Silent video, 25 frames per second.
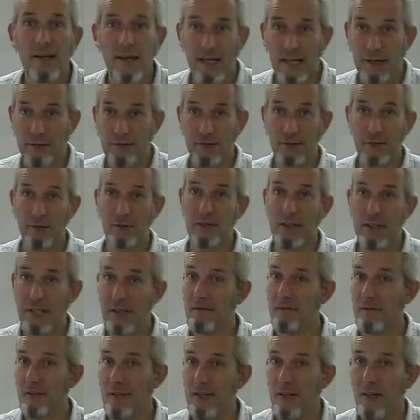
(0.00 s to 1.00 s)
If you
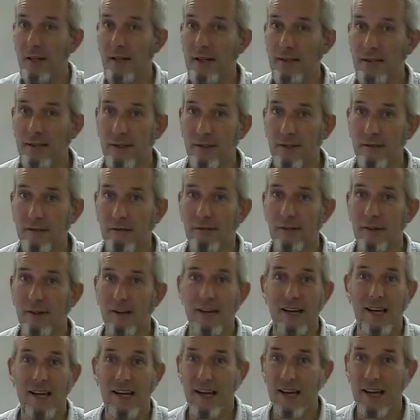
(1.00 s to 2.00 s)
live in London,
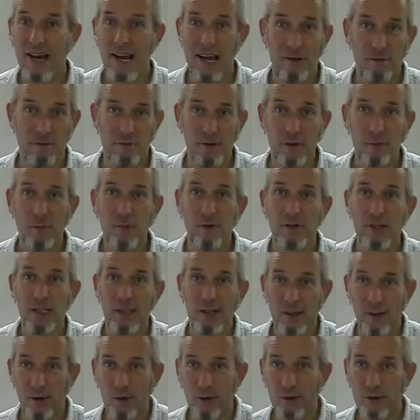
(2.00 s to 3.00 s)
everybody
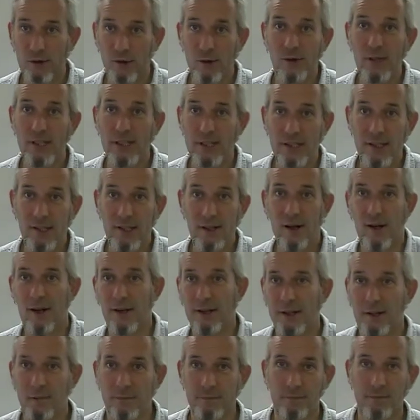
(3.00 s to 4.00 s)
knows Oyster Card.
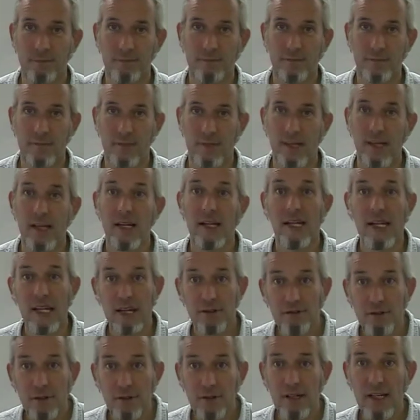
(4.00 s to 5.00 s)

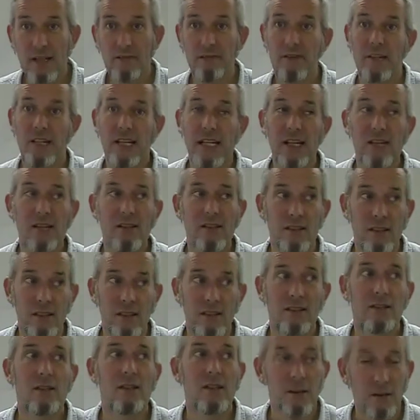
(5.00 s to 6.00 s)
If you live in England,
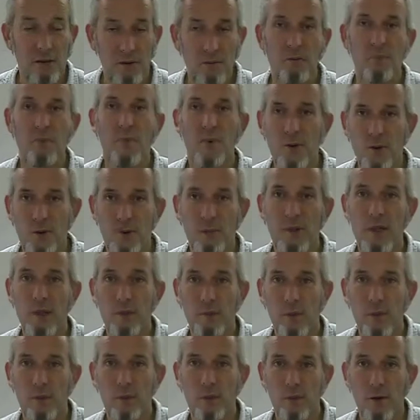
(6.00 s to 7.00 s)
most
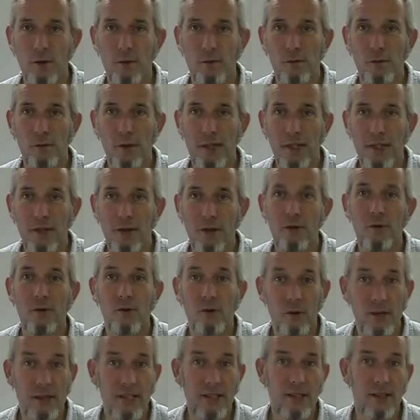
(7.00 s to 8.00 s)
people probably know
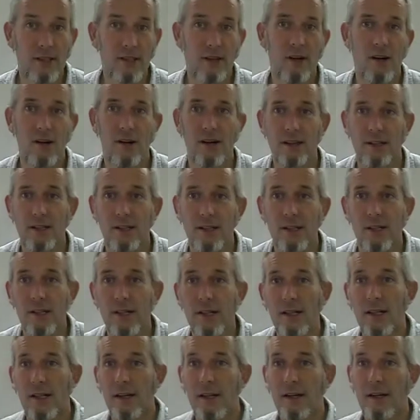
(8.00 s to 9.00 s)
oyster
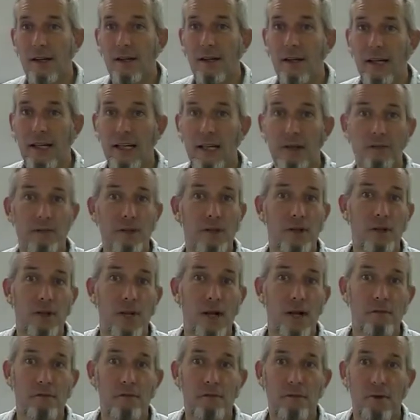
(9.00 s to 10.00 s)
Uh, if you
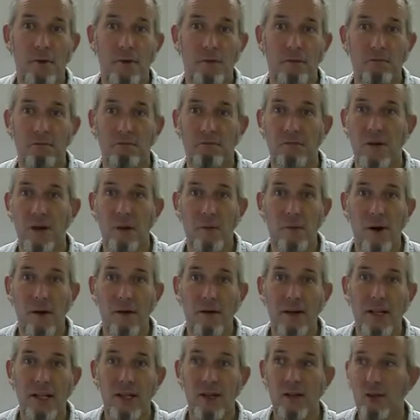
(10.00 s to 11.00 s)
come from
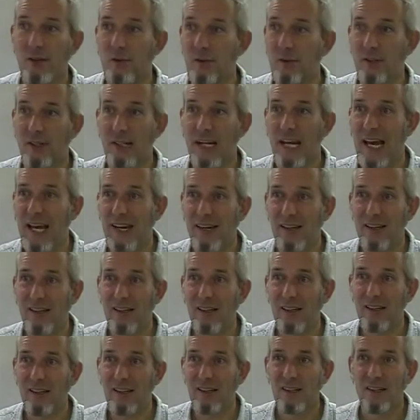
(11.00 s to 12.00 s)
America or Canada,